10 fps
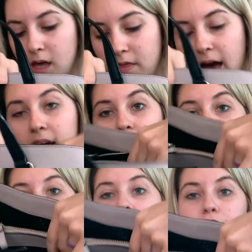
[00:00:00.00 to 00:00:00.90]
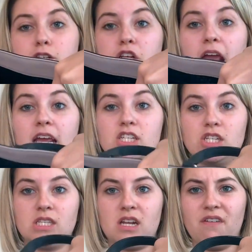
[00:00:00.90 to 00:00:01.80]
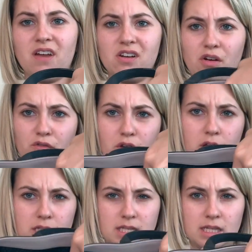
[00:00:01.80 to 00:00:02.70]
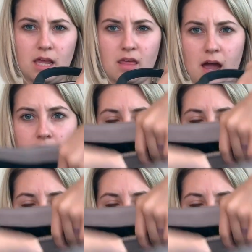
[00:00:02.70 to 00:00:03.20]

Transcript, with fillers: That is like for change and stuff. I don't know if you can see that